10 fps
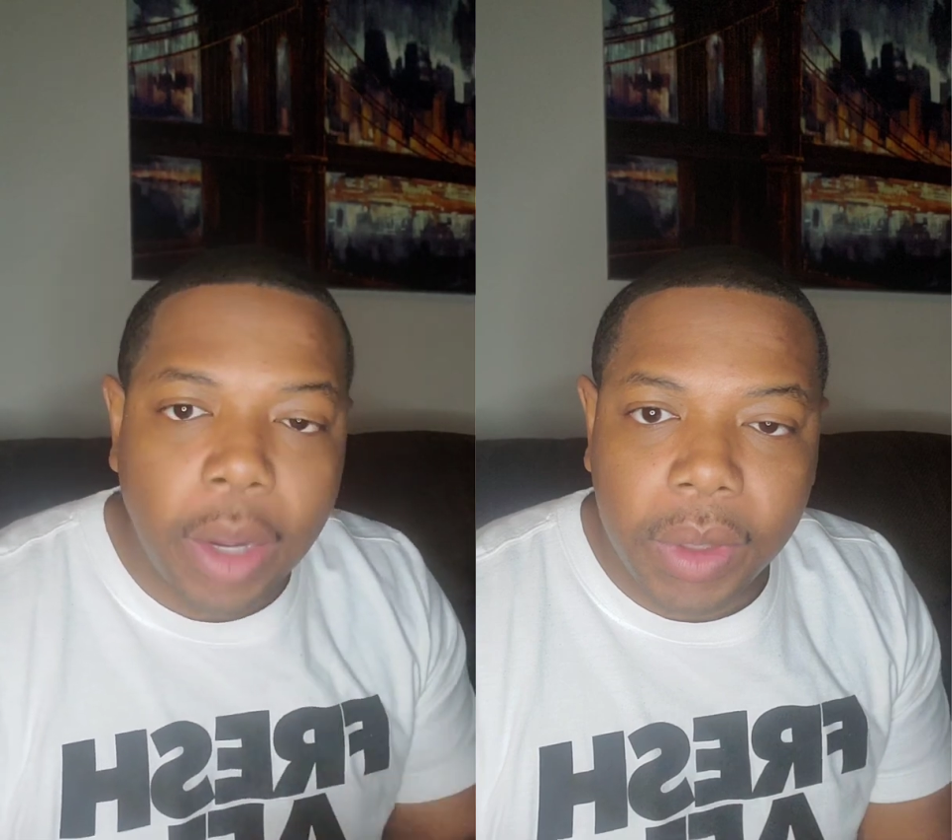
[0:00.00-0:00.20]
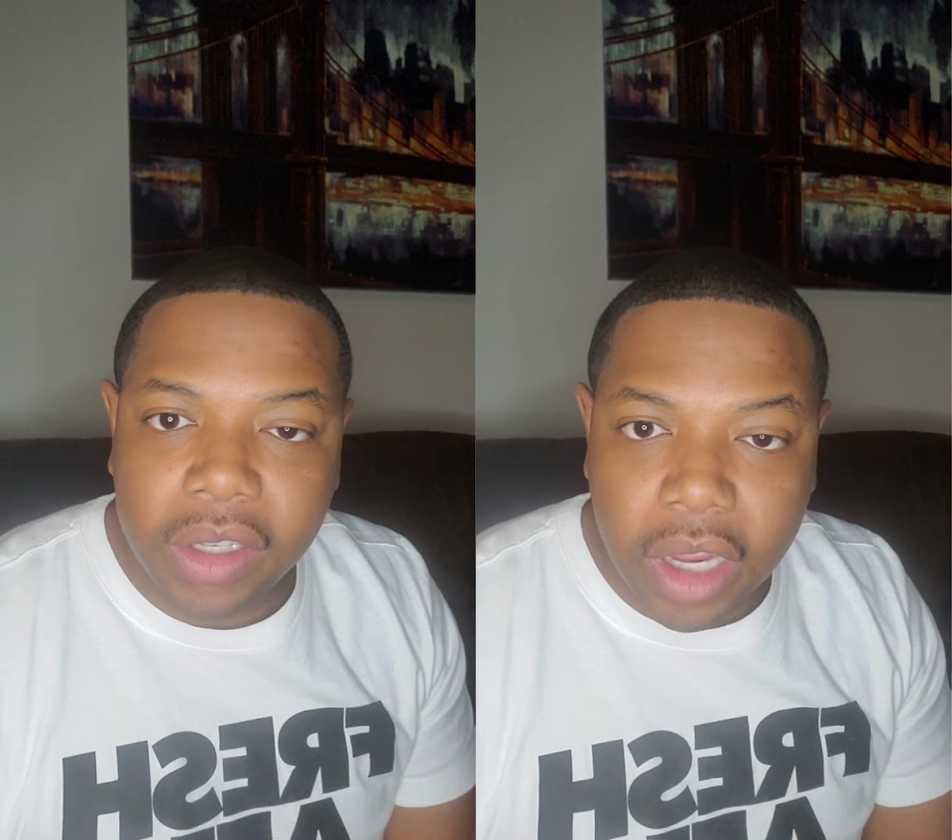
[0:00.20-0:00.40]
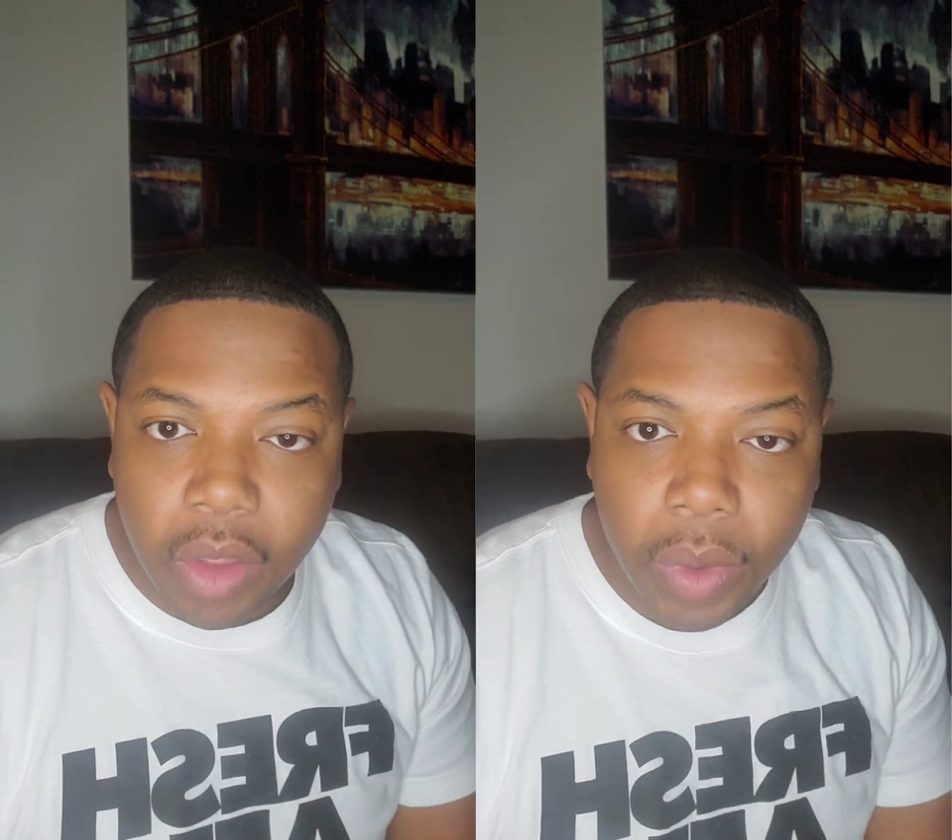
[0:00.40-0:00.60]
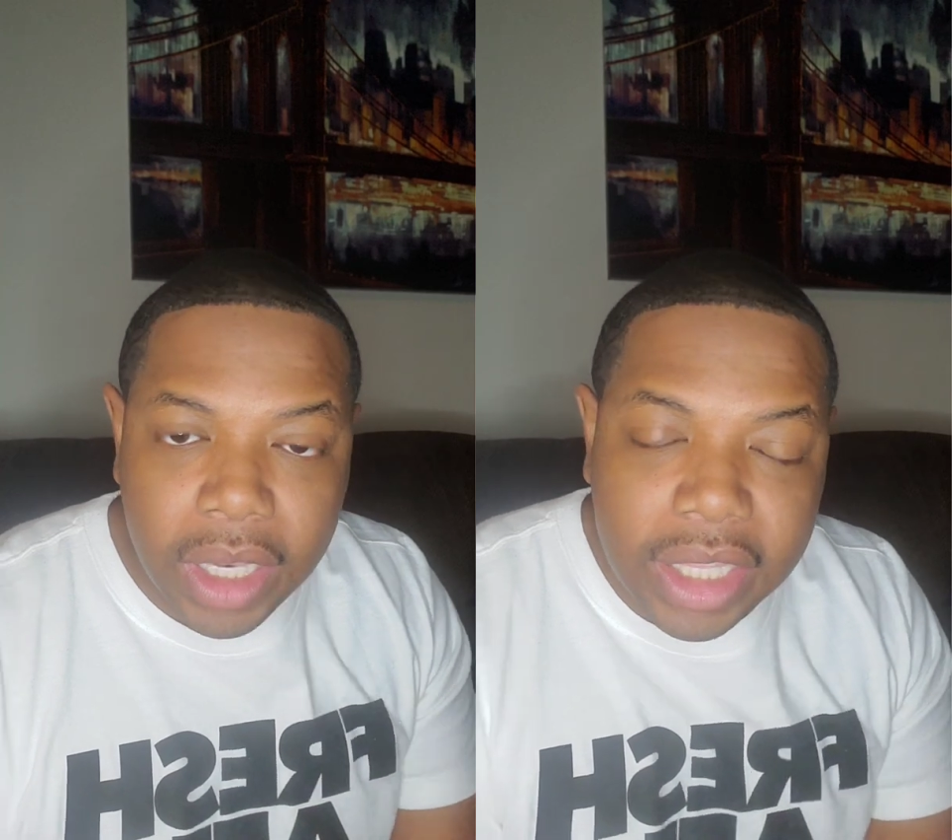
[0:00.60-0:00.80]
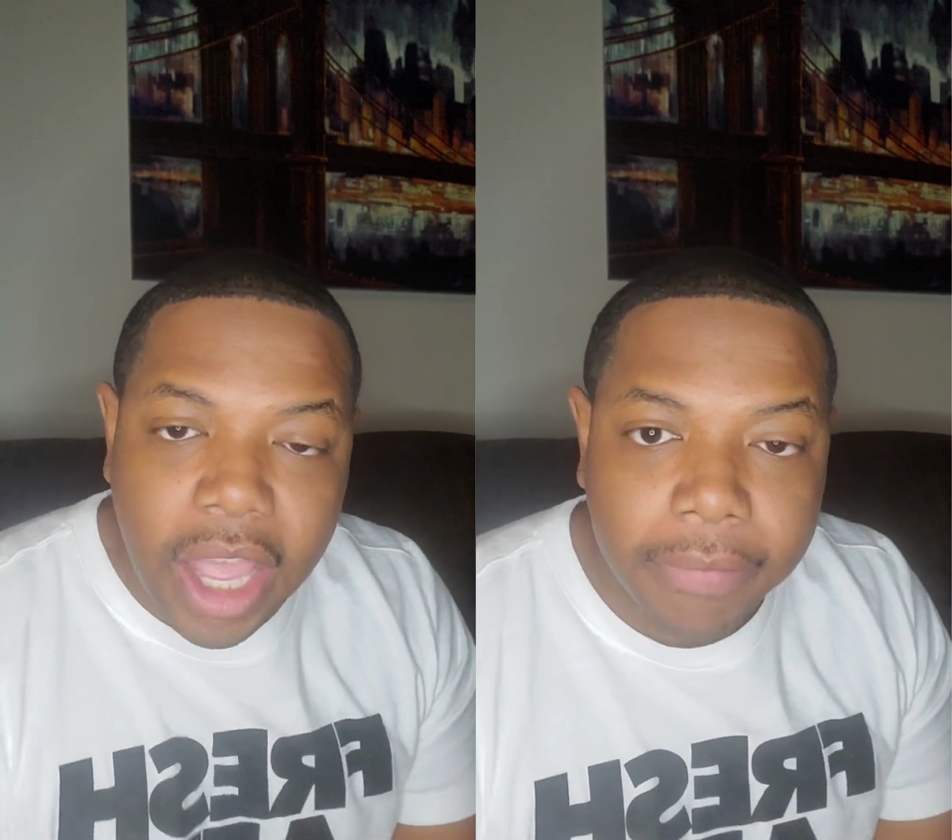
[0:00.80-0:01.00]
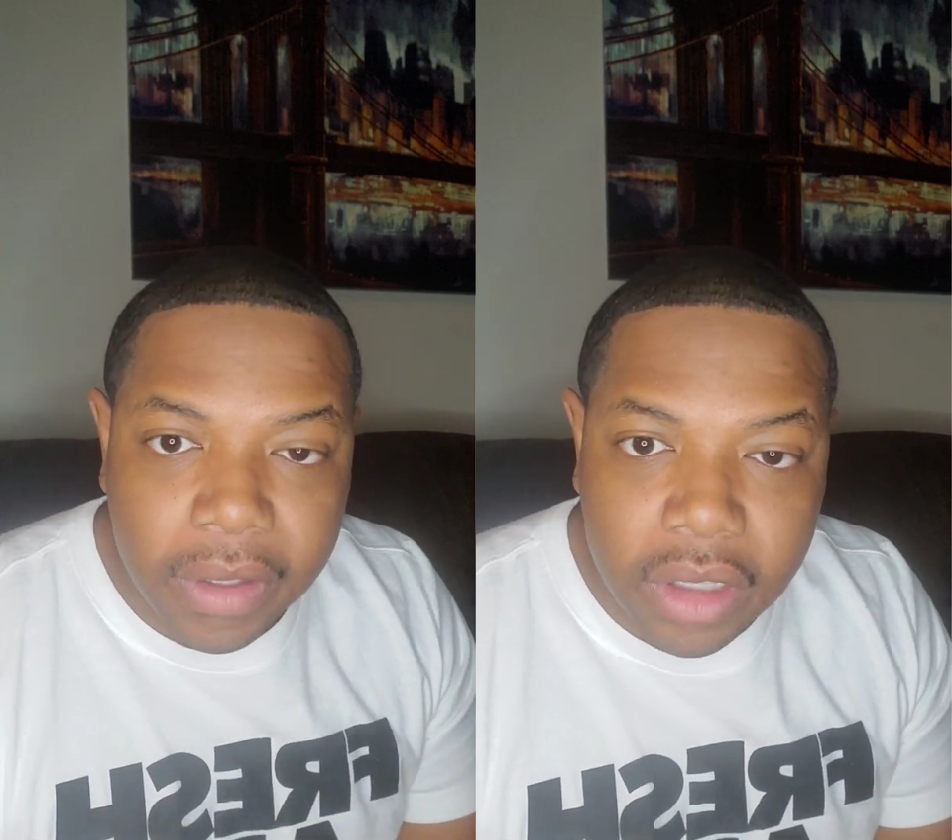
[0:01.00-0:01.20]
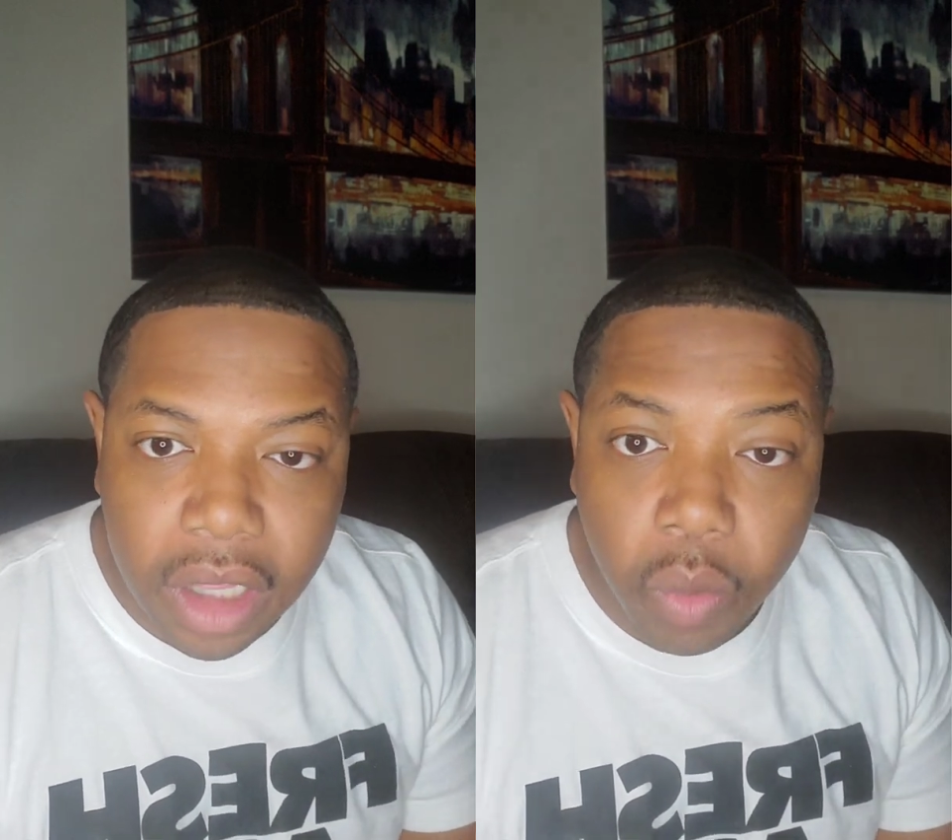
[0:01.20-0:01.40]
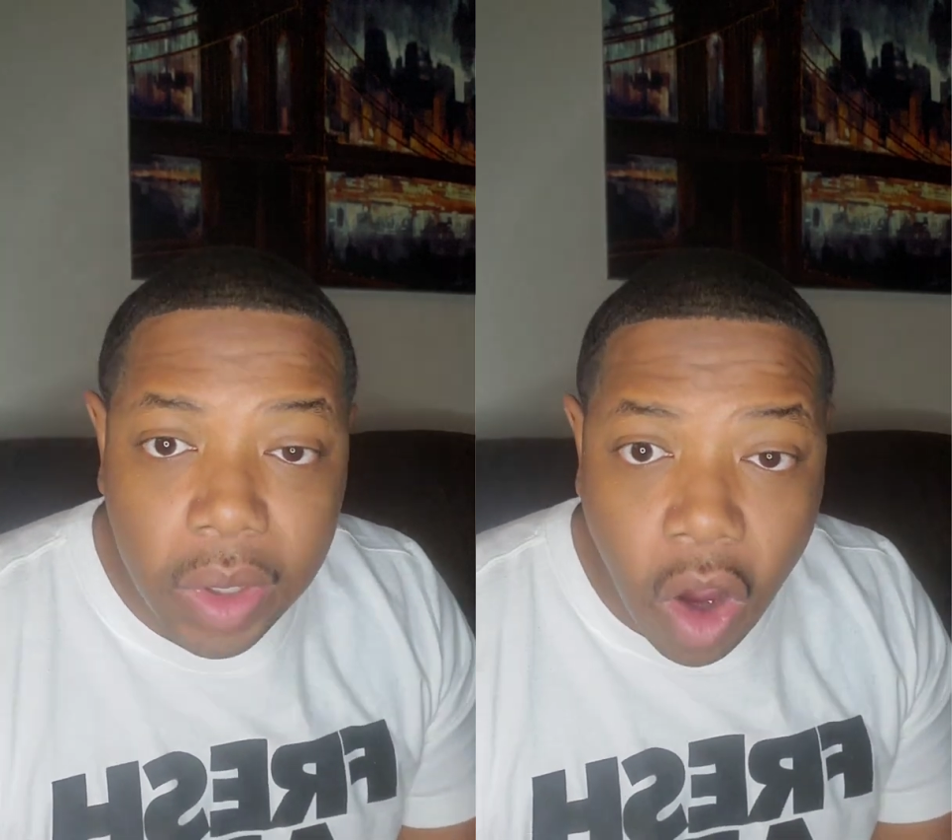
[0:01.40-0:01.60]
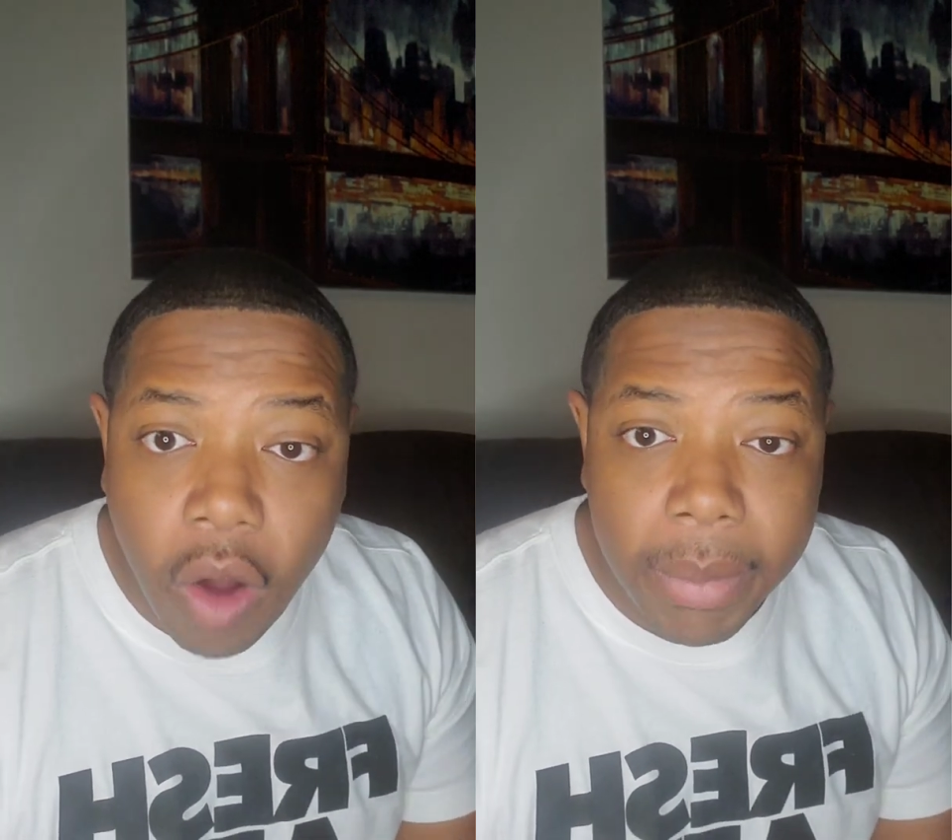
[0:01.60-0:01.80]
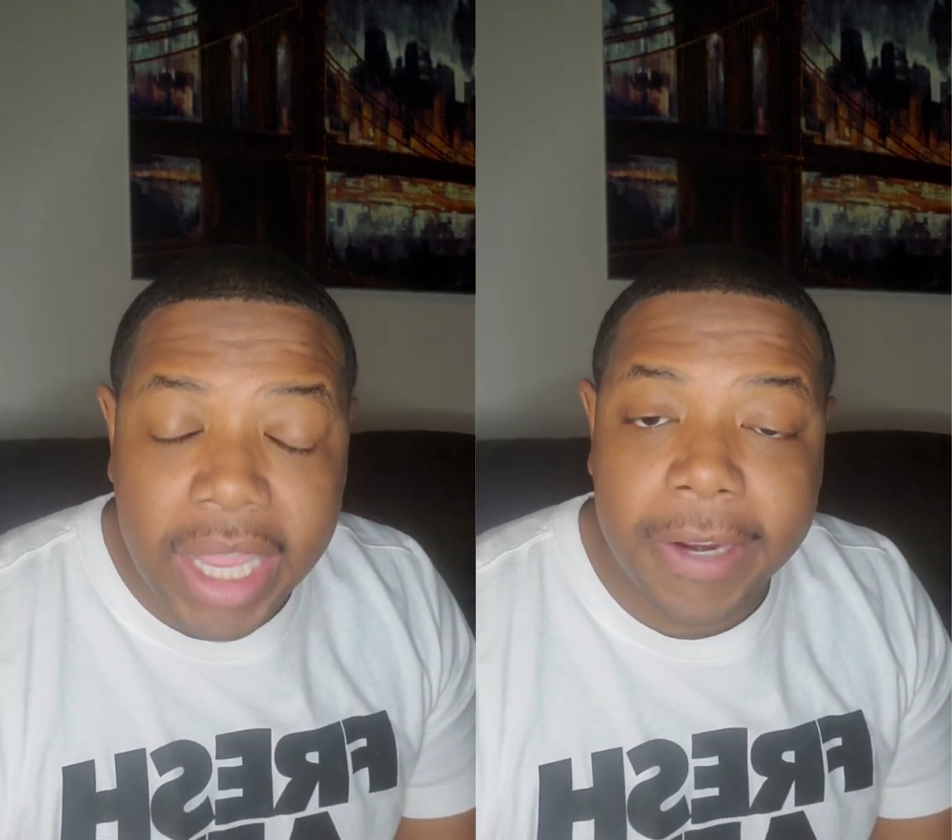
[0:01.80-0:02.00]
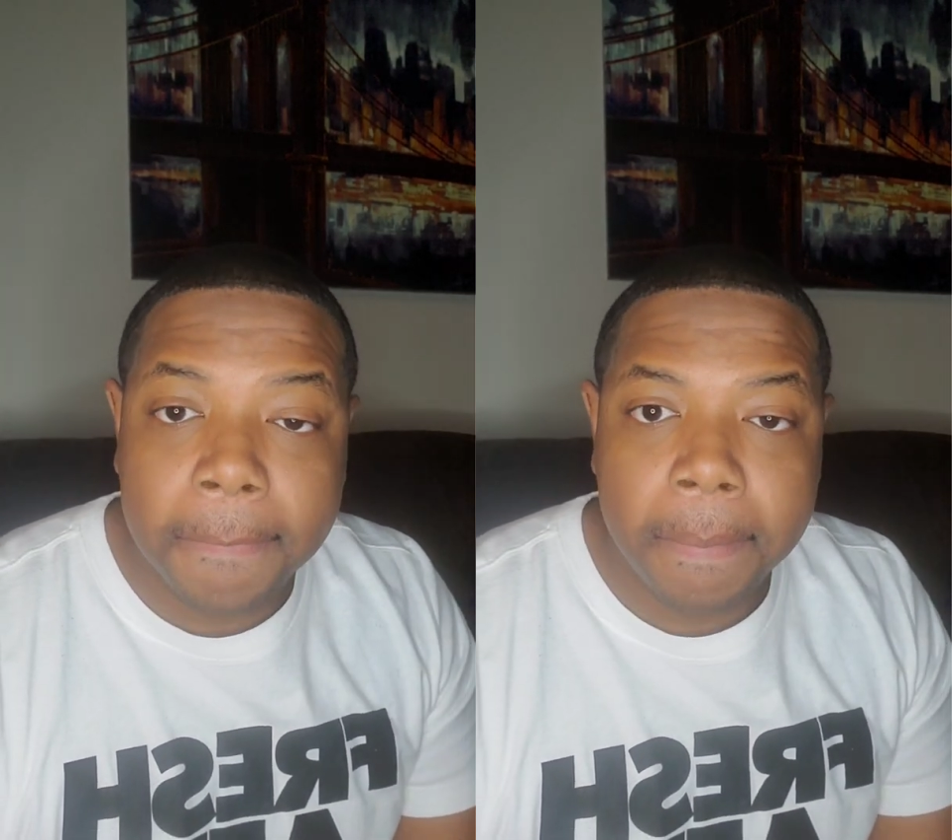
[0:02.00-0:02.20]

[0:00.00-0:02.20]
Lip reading: with each other and we looked out for each other, we all made it.